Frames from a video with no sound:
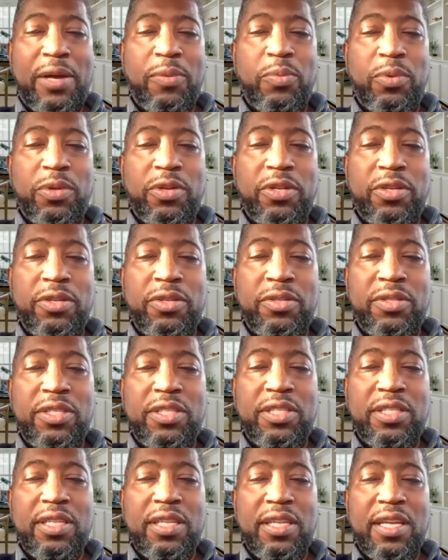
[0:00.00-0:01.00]

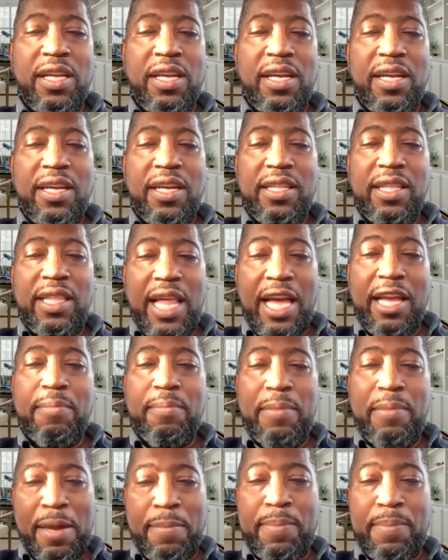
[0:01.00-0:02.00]
words like
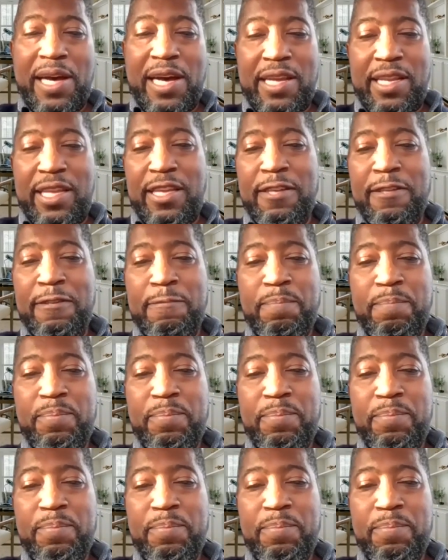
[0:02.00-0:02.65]
my body.